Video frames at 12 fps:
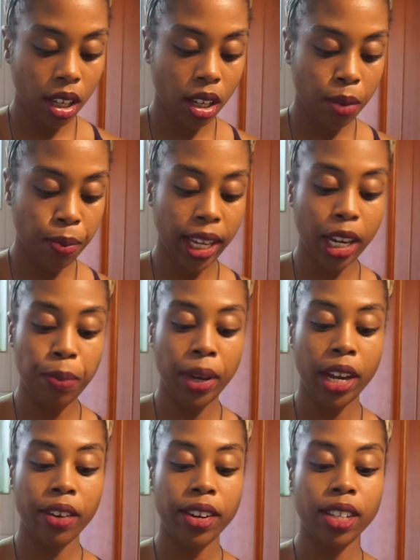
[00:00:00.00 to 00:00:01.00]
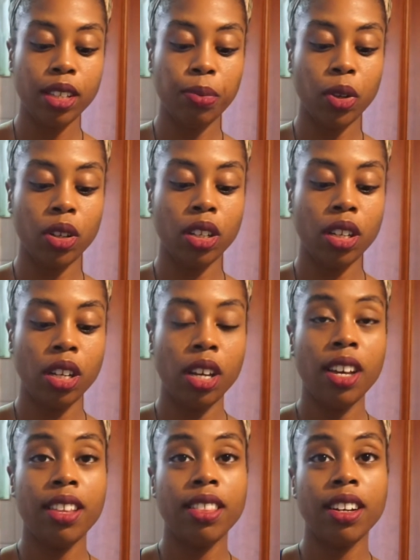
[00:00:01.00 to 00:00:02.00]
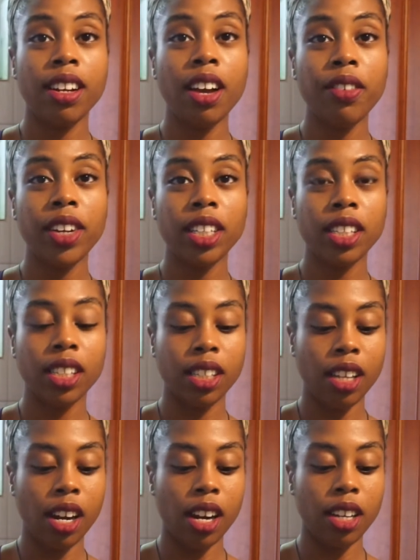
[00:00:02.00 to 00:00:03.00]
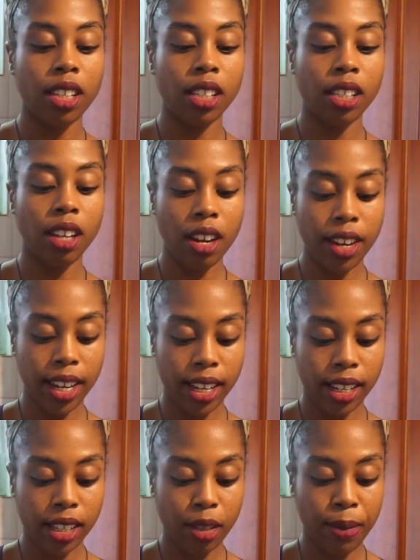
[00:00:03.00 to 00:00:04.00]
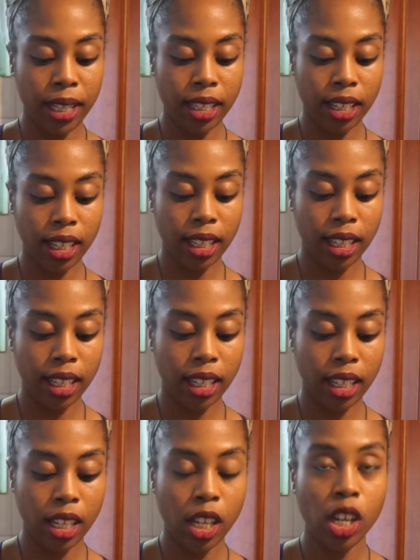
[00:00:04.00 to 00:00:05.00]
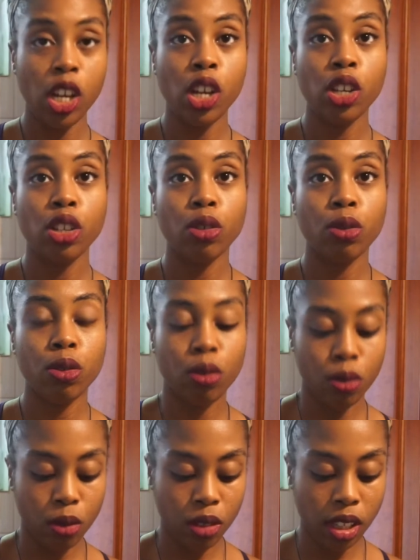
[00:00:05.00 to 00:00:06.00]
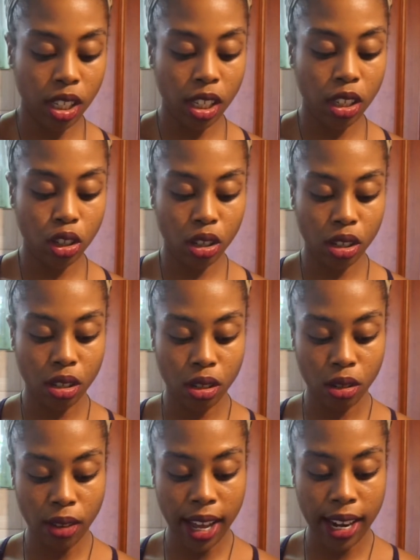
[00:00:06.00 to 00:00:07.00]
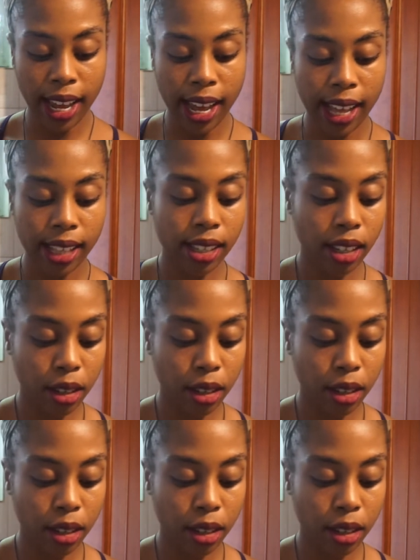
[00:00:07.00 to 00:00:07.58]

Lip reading: make an appearance, but they're not really the star. The star is the bentonite clay. So this is just to enhance it a